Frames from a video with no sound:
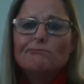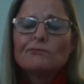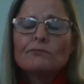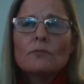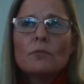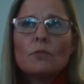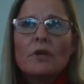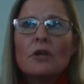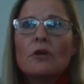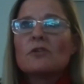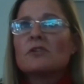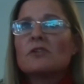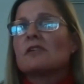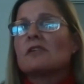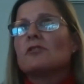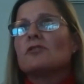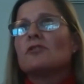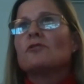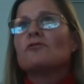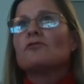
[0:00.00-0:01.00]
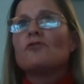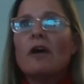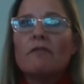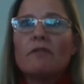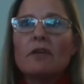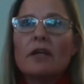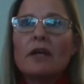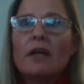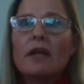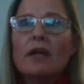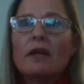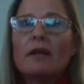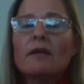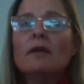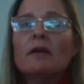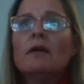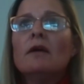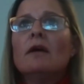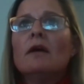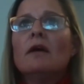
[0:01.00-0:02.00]
we noticed that you're
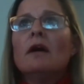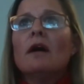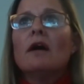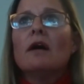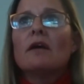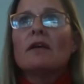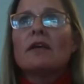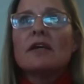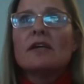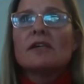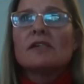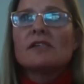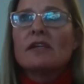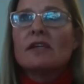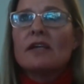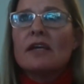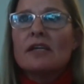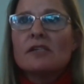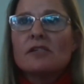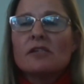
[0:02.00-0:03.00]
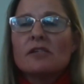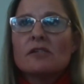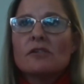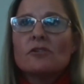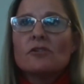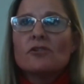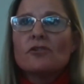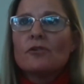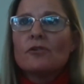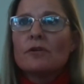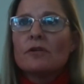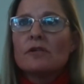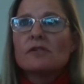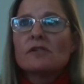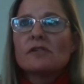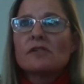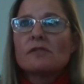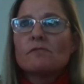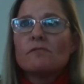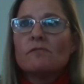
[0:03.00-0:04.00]
traveling. Here's an instant
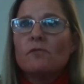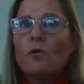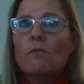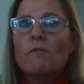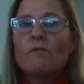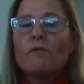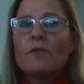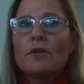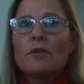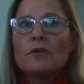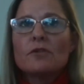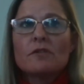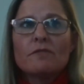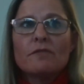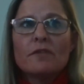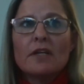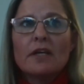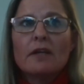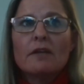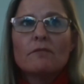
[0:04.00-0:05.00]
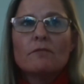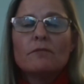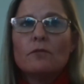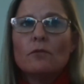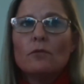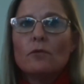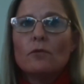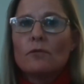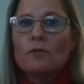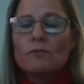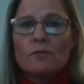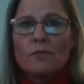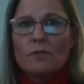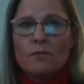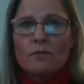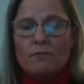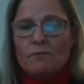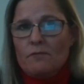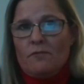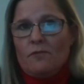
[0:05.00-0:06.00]
insurance form for you to fill in for
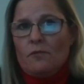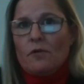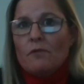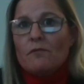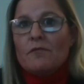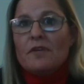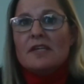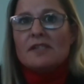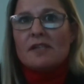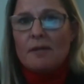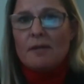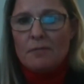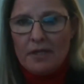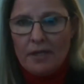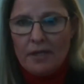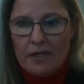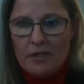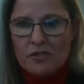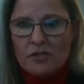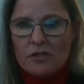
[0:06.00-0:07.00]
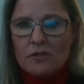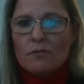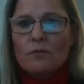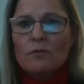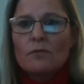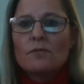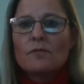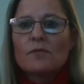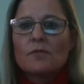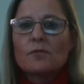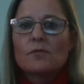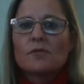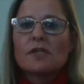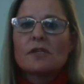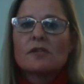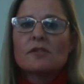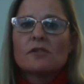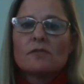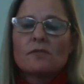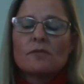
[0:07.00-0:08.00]
your visa application or
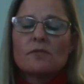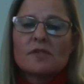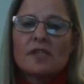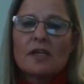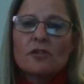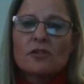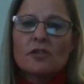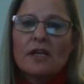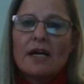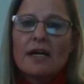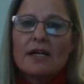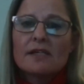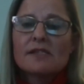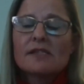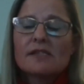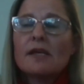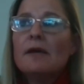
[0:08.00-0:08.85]
such likes.